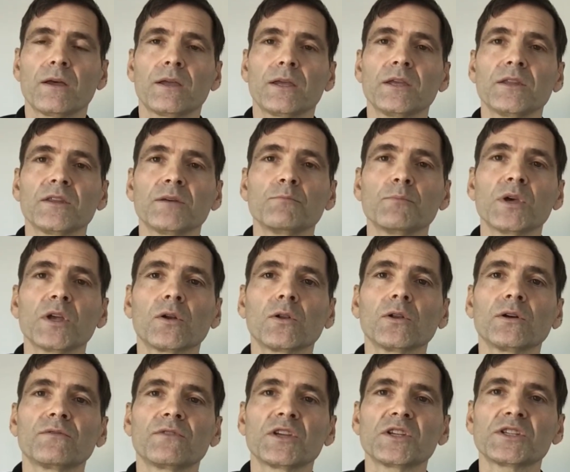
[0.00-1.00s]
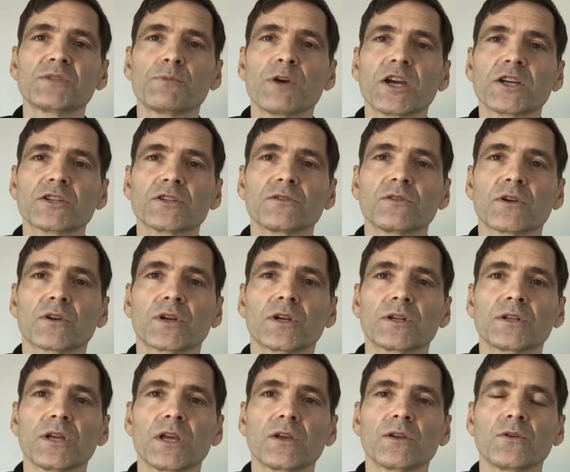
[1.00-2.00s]
In the middle of the inspection, they're going
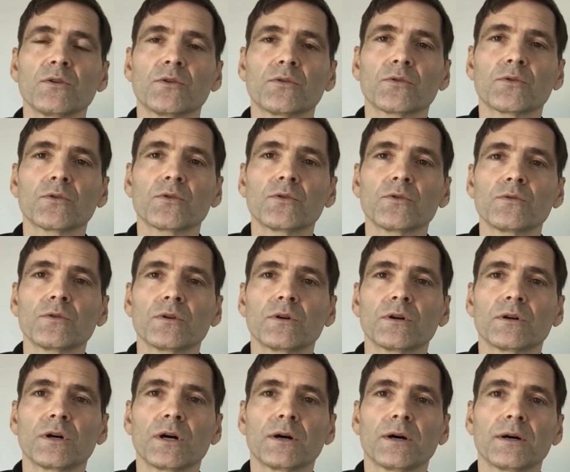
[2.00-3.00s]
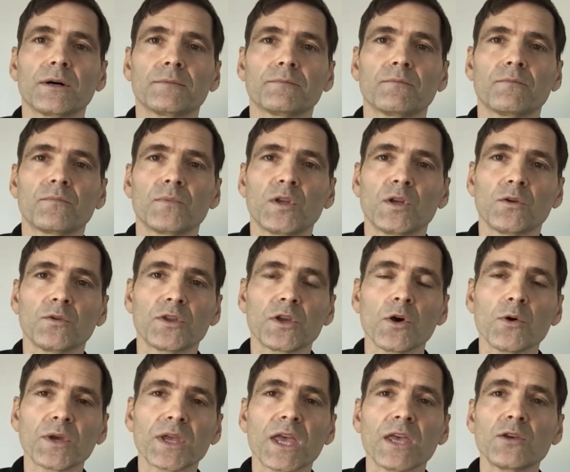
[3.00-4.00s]
to take you through you know, the
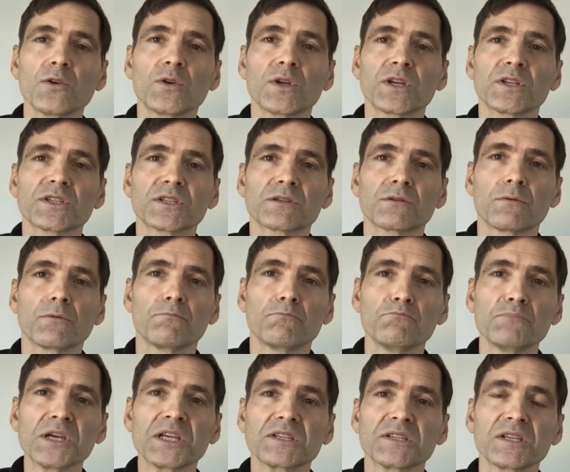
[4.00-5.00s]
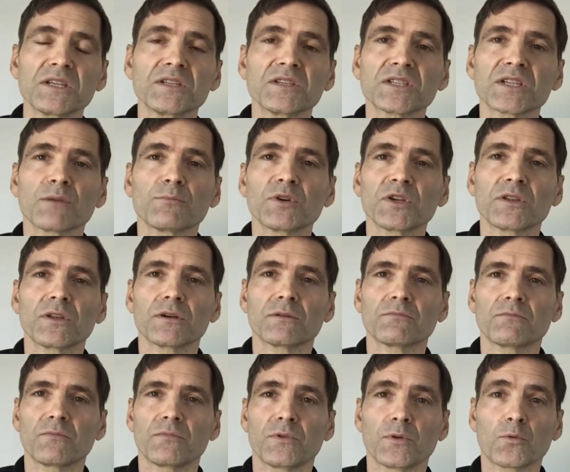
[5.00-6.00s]
okay units, mix in some of
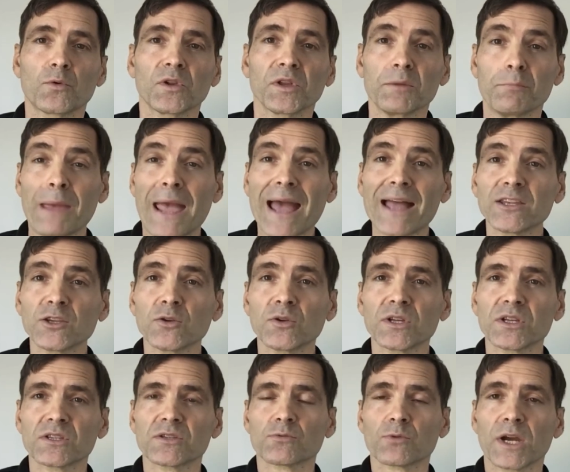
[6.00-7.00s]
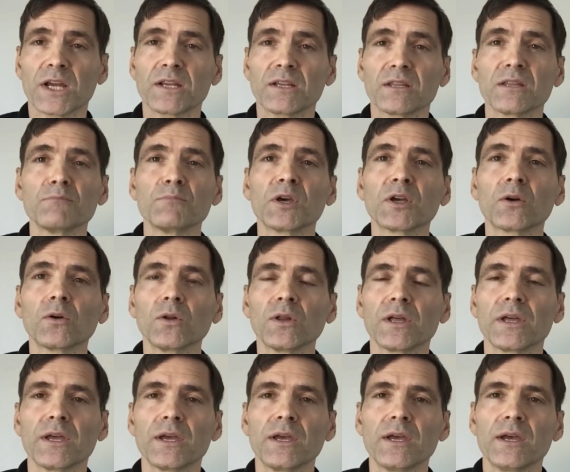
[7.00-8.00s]
the really bad units right in the
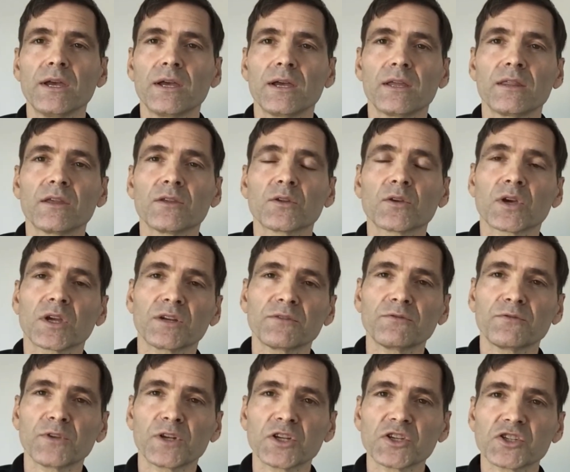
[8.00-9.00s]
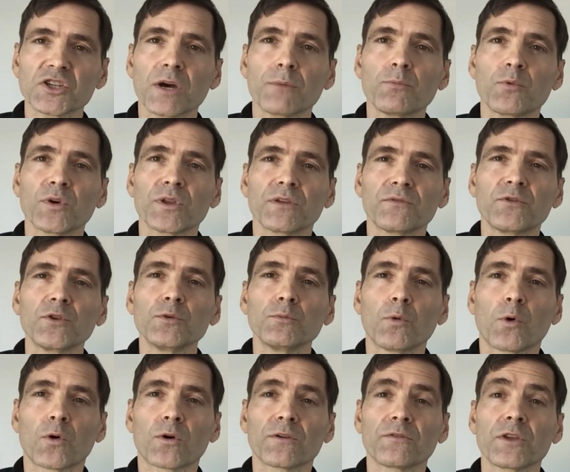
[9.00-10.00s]
middle, and then they're going to finish up with a few
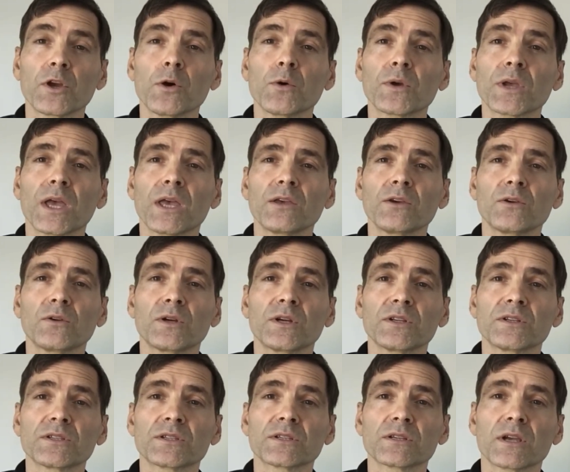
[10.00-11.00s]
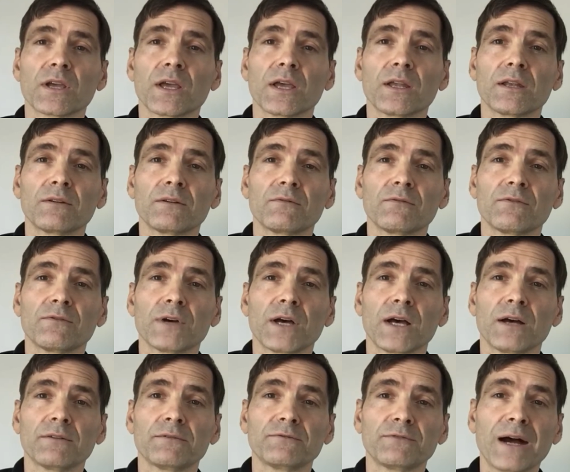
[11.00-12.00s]
more of the okay units, and
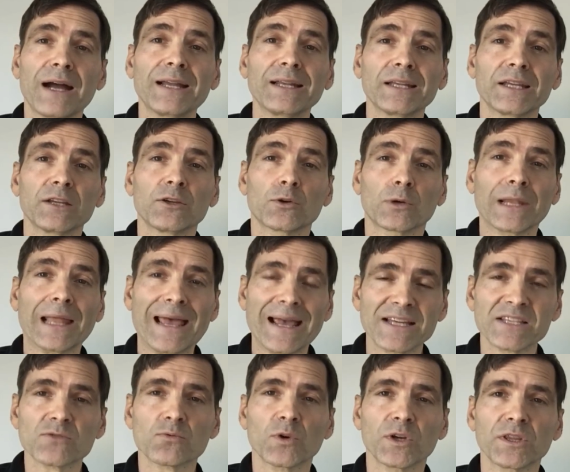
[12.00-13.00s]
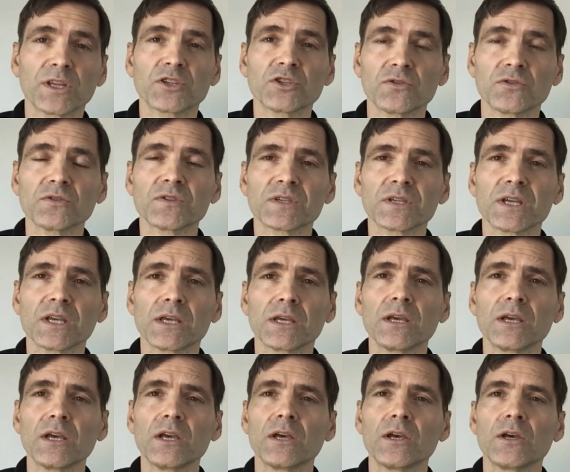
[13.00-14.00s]
finally your last one that you
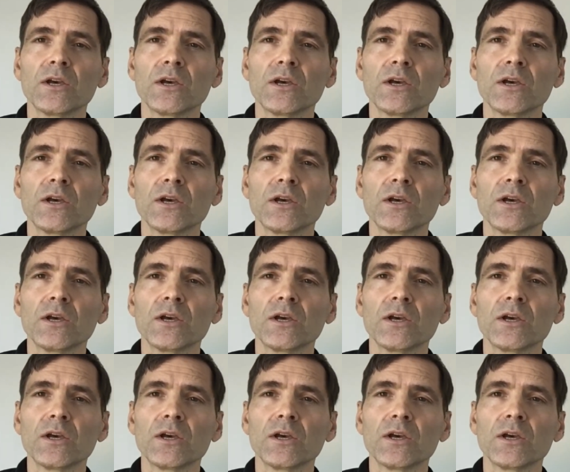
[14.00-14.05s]
see